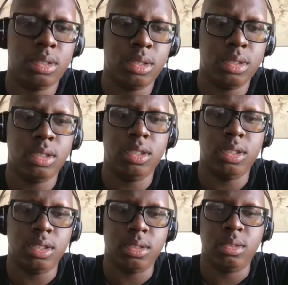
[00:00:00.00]

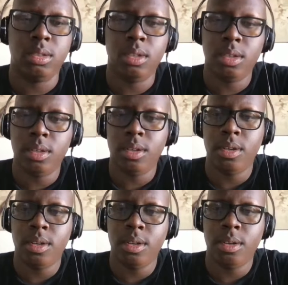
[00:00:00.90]
Da-da-da-da.
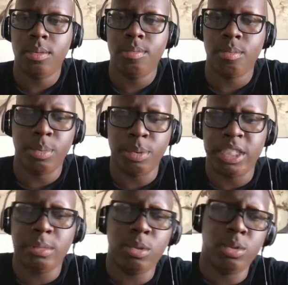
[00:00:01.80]
But
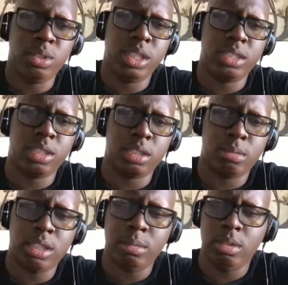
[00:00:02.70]
please let me know what you guys think.
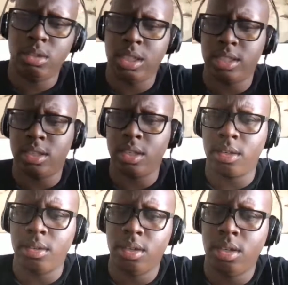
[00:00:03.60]
Please let me know what you guys think.